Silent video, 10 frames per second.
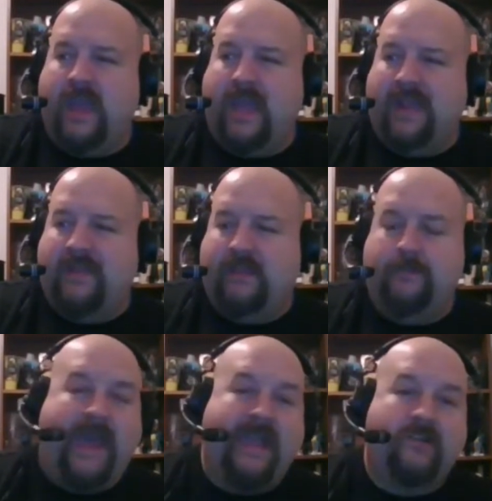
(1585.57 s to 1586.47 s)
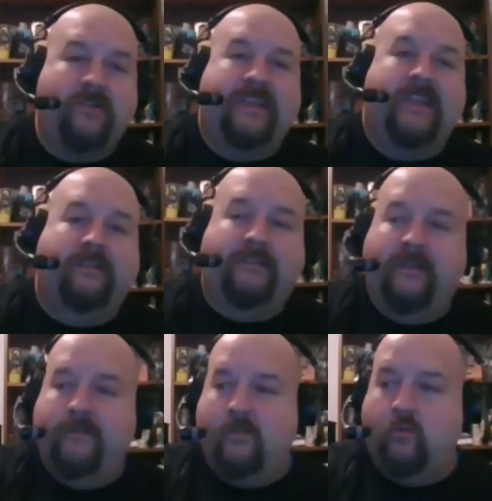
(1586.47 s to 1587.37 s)
And I think the Packers get
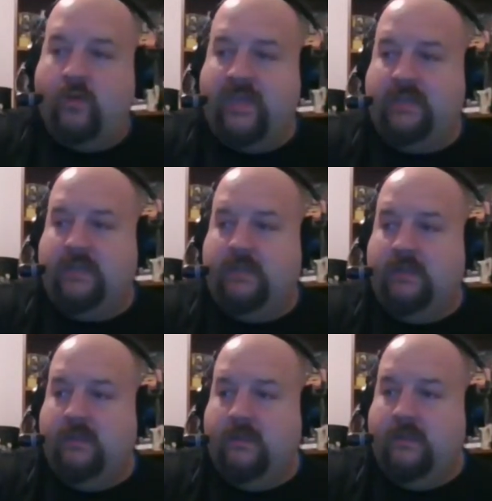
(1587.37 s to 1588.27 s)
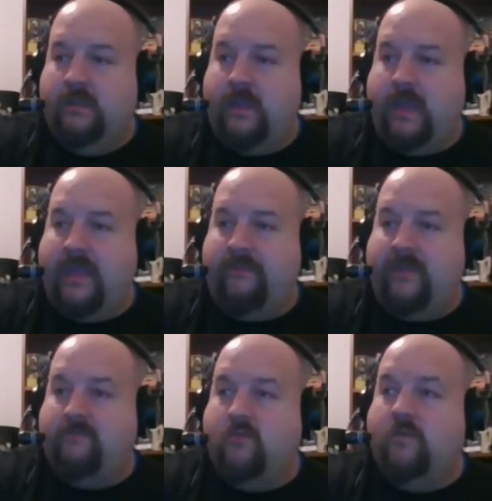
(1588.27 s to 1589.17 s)
the win and
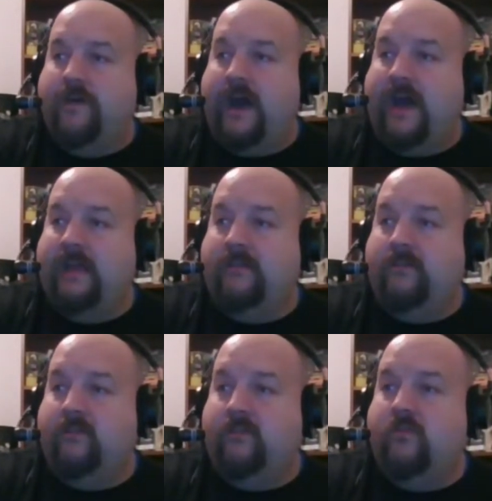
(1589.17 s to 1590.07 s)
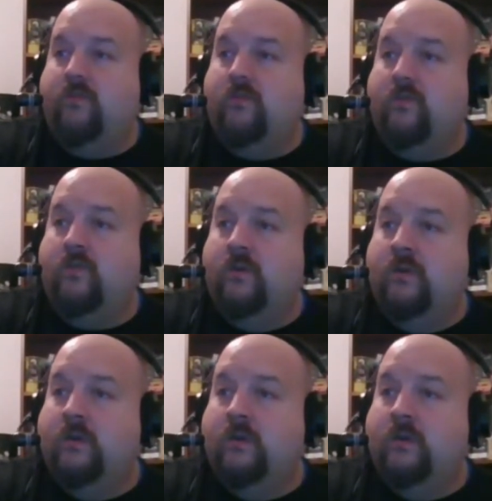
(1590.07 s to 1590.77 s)
they move on to